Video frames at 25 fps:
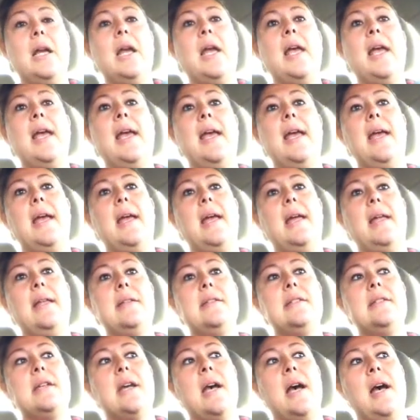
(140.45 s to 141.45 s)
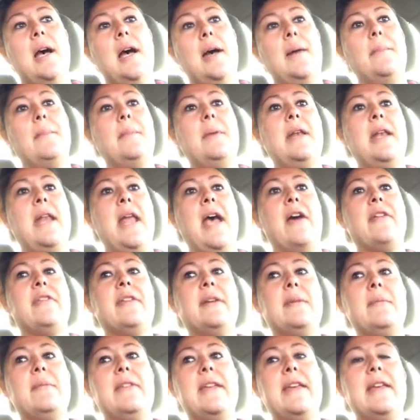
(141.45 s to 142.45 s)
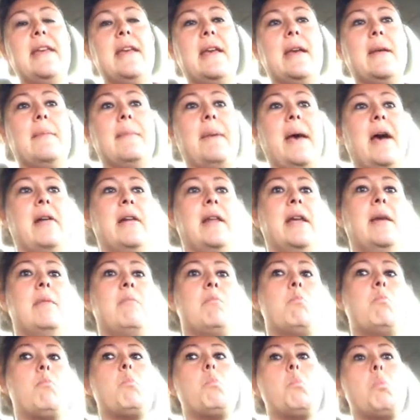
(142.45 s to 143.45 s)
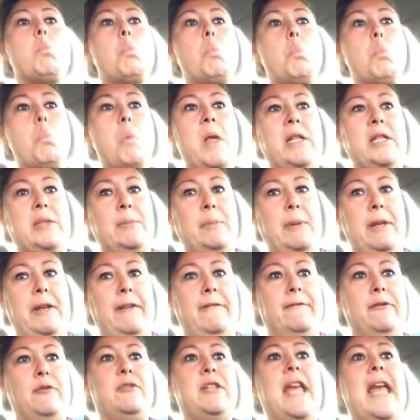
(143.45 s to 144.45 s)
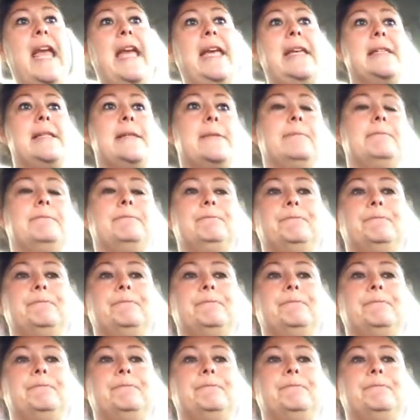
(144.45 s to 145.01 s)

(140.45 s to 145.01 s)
And now that I'm thinking about it, it's been a few days.